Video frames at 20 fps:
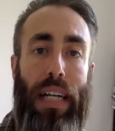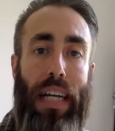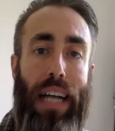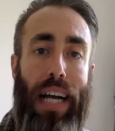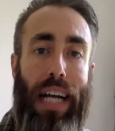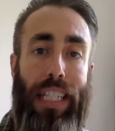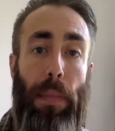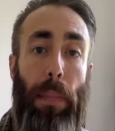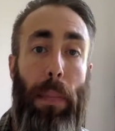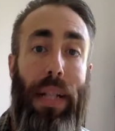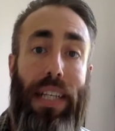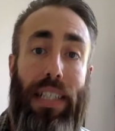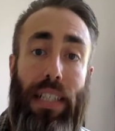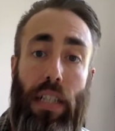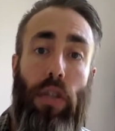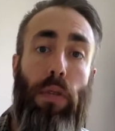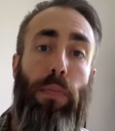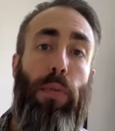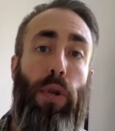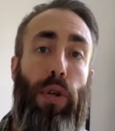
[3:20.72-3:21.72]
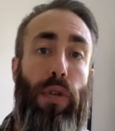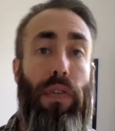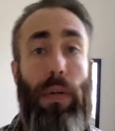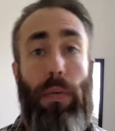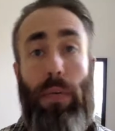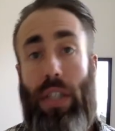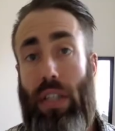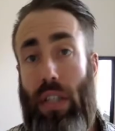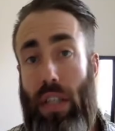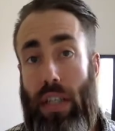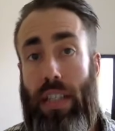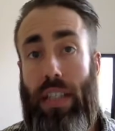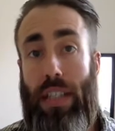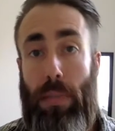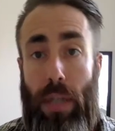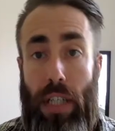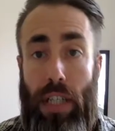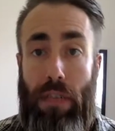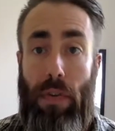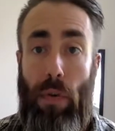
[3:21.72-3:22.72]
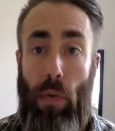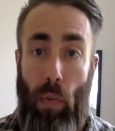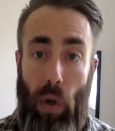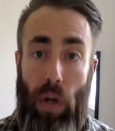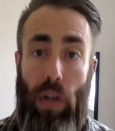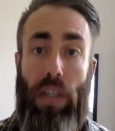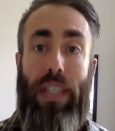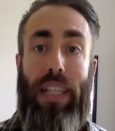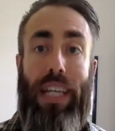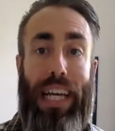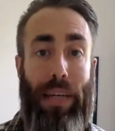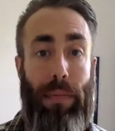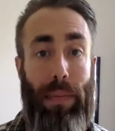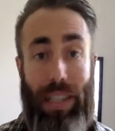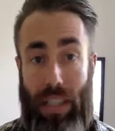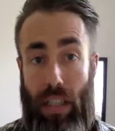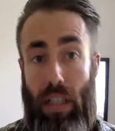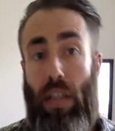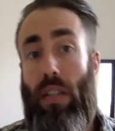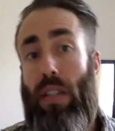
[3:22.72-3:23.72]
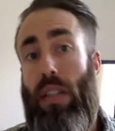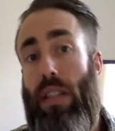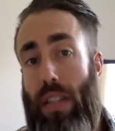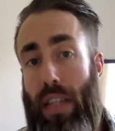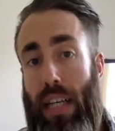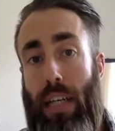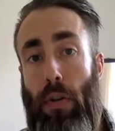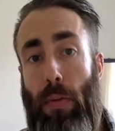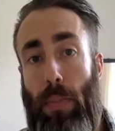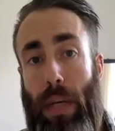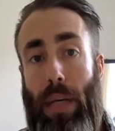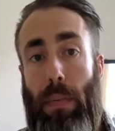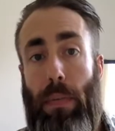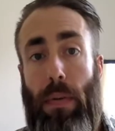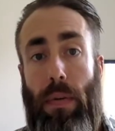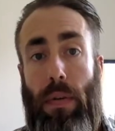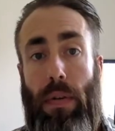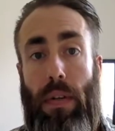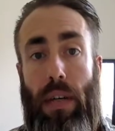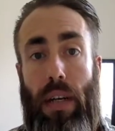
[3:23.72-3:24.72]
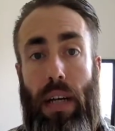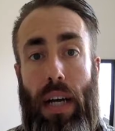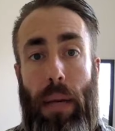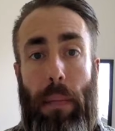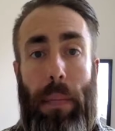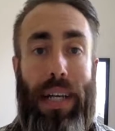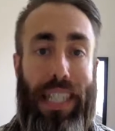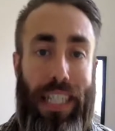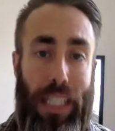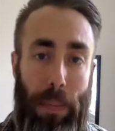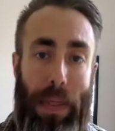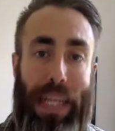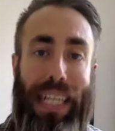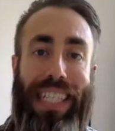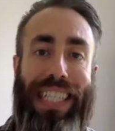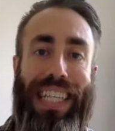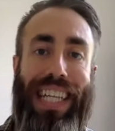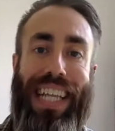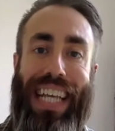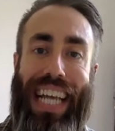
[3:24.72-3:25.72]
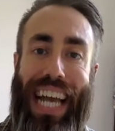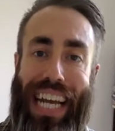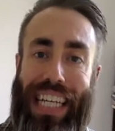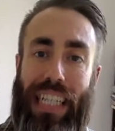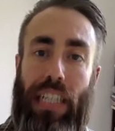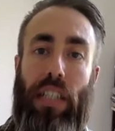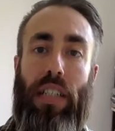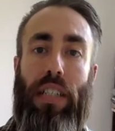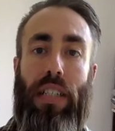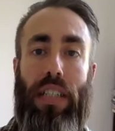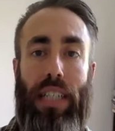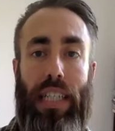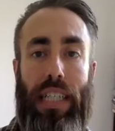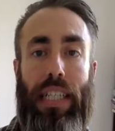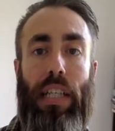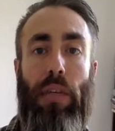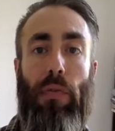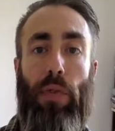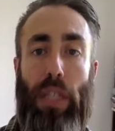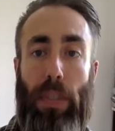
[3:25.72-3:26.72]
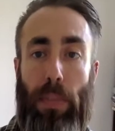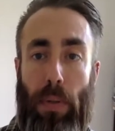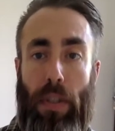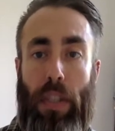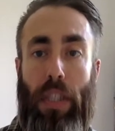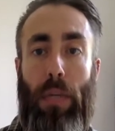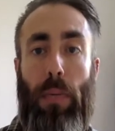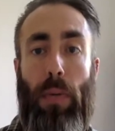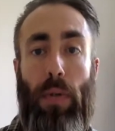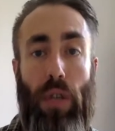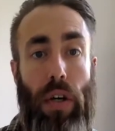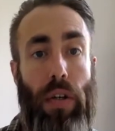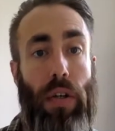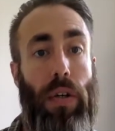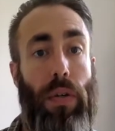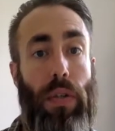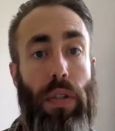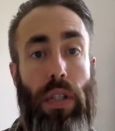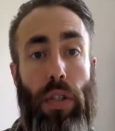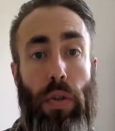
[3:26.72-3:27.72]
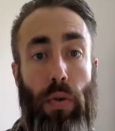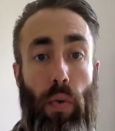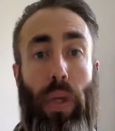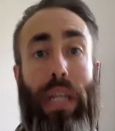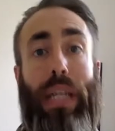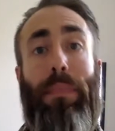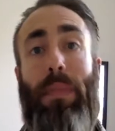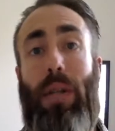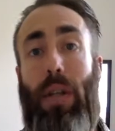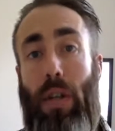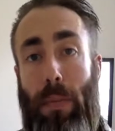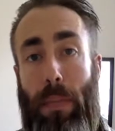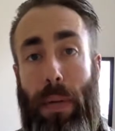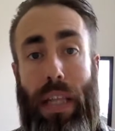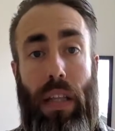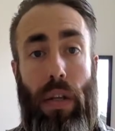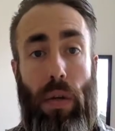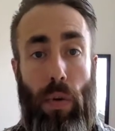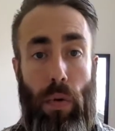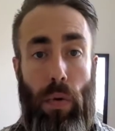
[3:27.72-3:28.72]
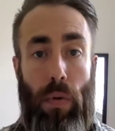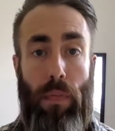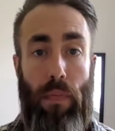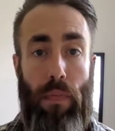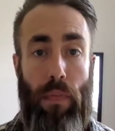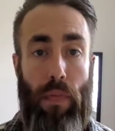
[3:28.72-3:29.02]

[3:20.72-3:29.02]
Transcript: As a political move, it was just as much of a word game as "guns kill people," but it speaks to the agency that responsible gun owners dream could be the norm.